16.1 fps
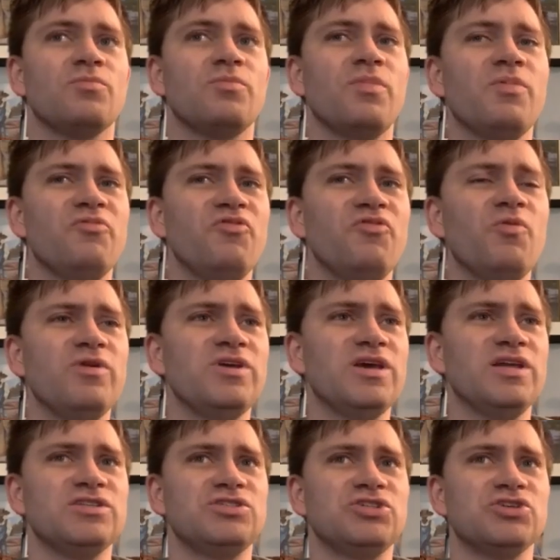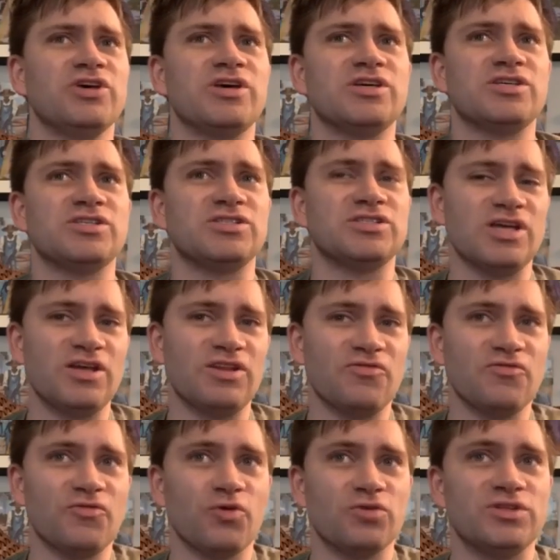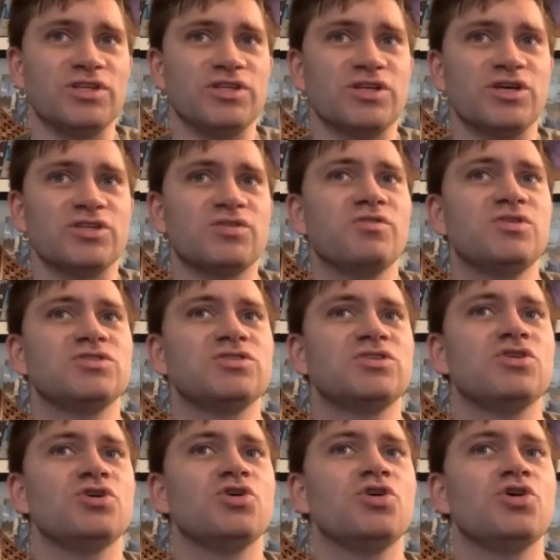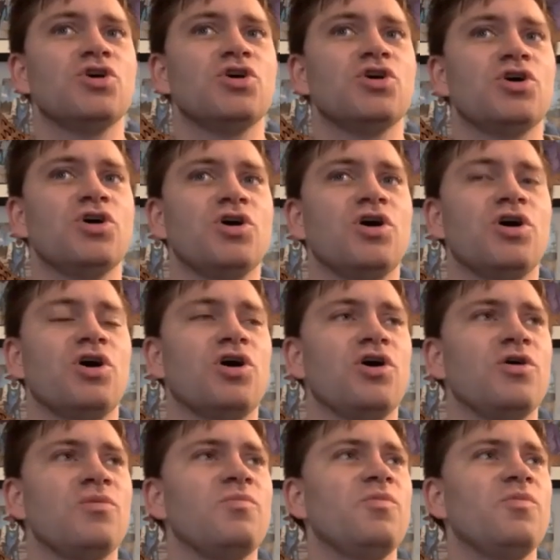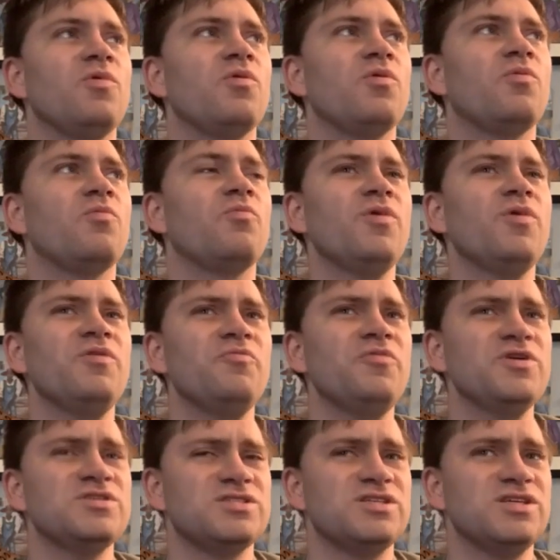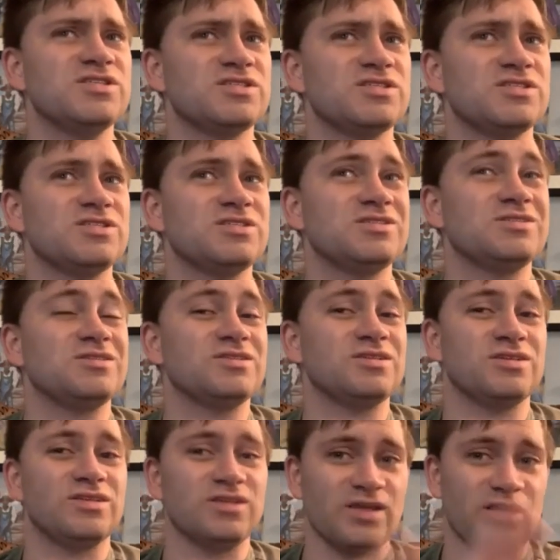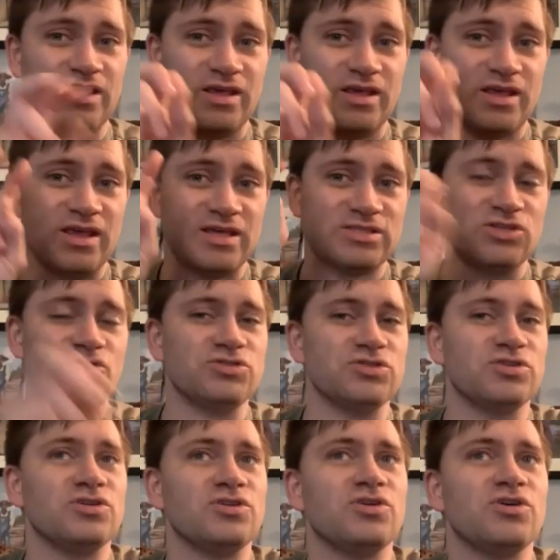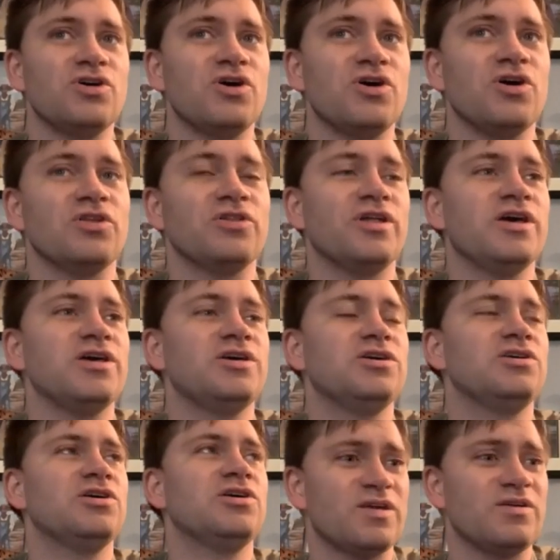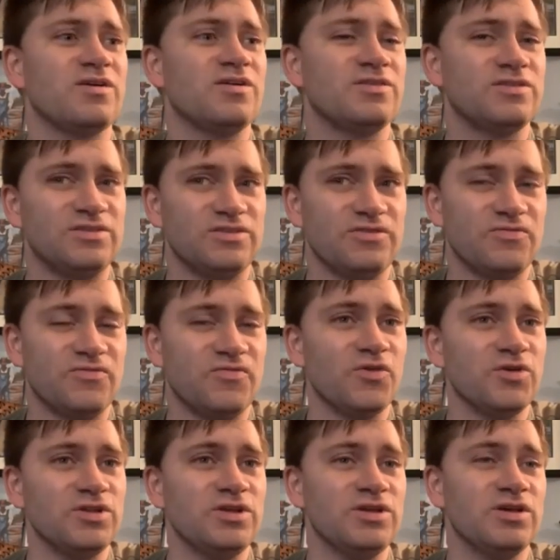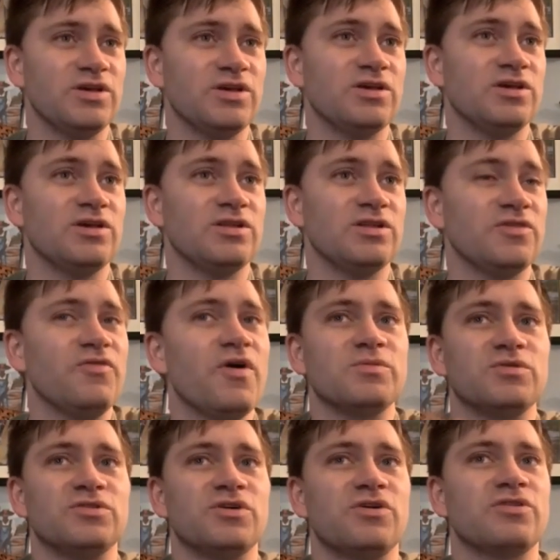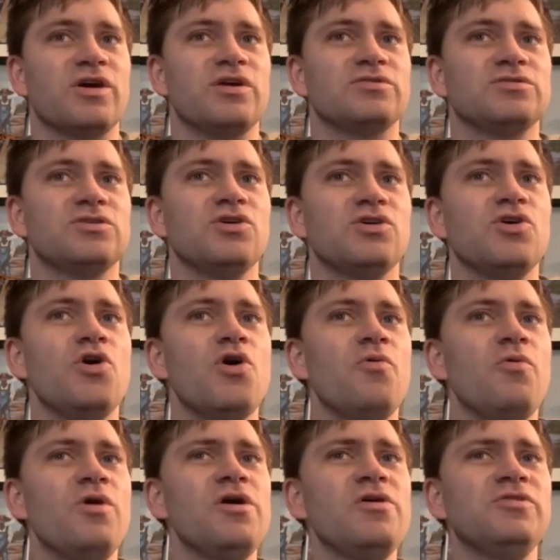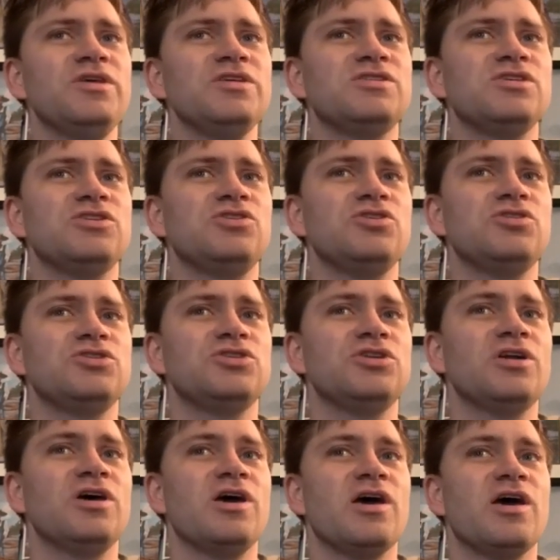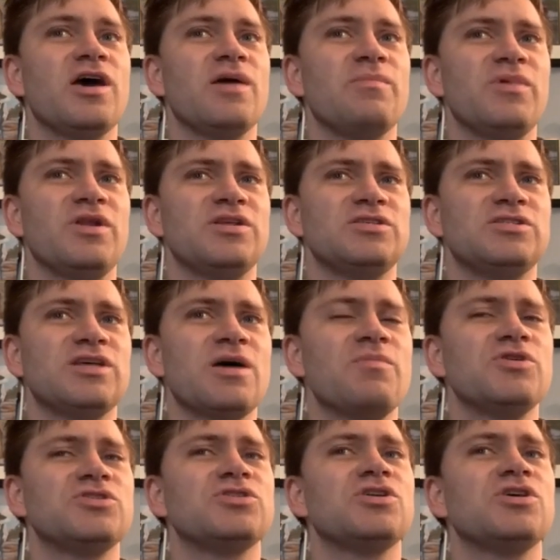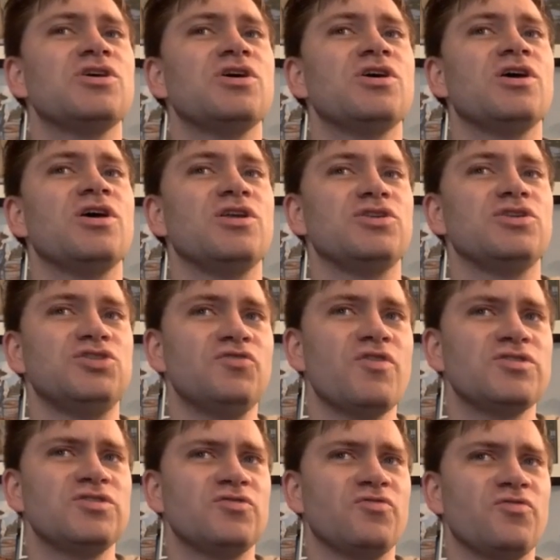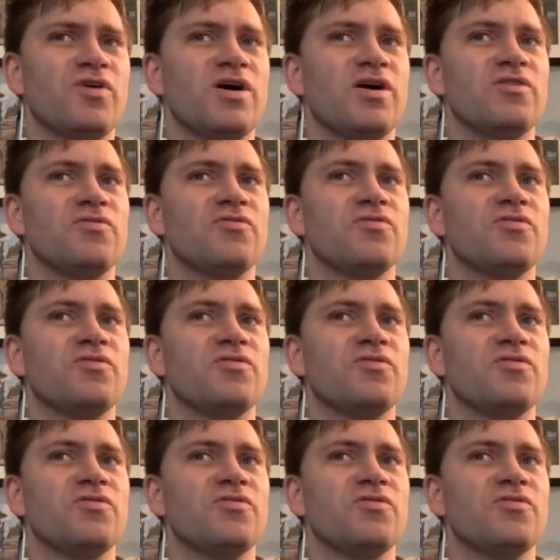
Before we get into, like, say, the full details of it, when was this institution, like, fully developed and all that? Well, the institution had been established in 2005.